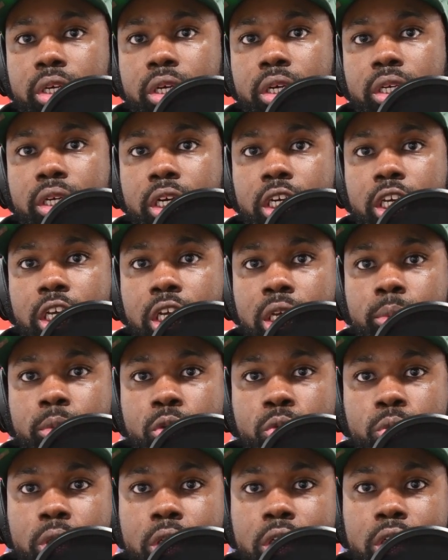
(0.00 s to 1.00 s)

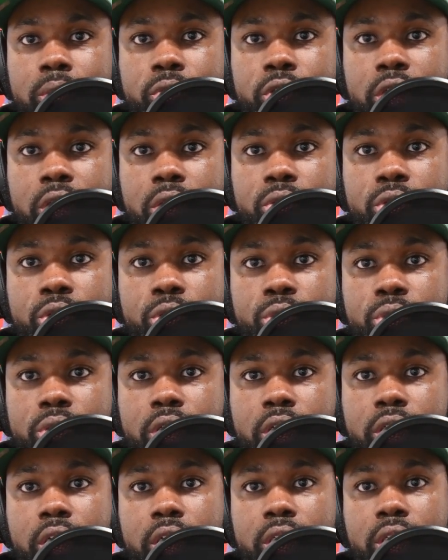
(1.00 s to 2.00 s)
Nakima Williams said on
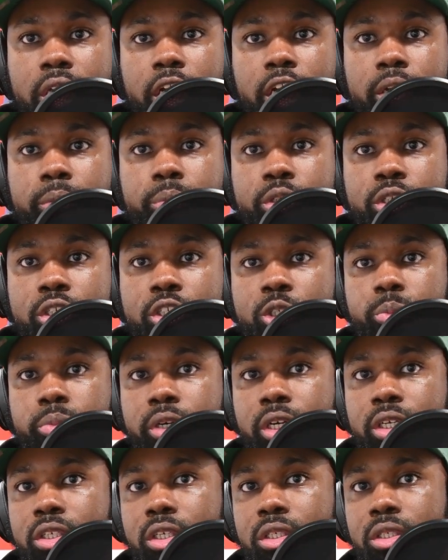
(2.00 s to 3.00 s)
Tuesday that the ambitious
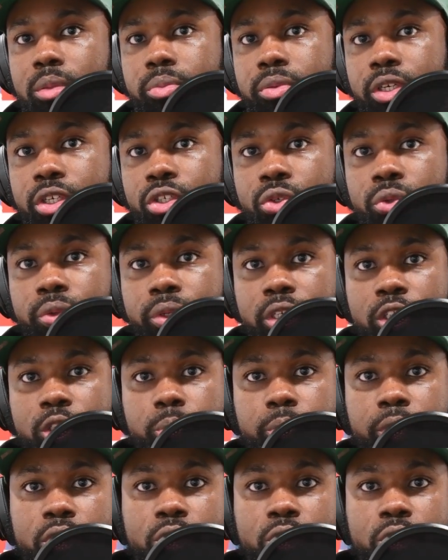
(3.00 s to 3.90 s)
project to place green space